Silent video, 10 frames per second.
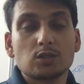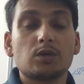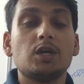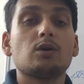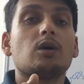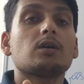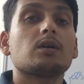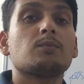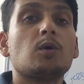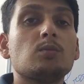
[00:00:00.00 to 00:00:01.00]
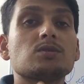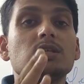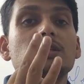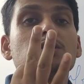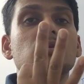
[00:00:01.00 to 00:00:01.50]
So he wrote poems
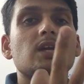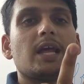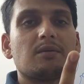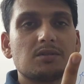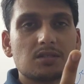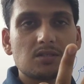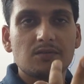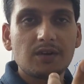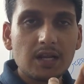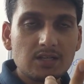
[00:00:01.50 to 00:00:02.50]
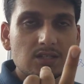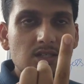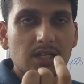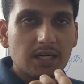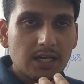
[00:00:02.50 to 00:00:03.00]
in the three languages:
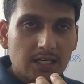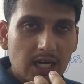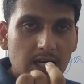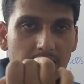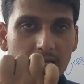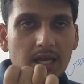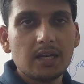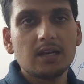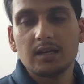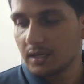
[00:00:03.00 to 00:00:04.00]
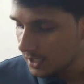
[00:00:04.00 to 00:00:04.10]
French, Italian and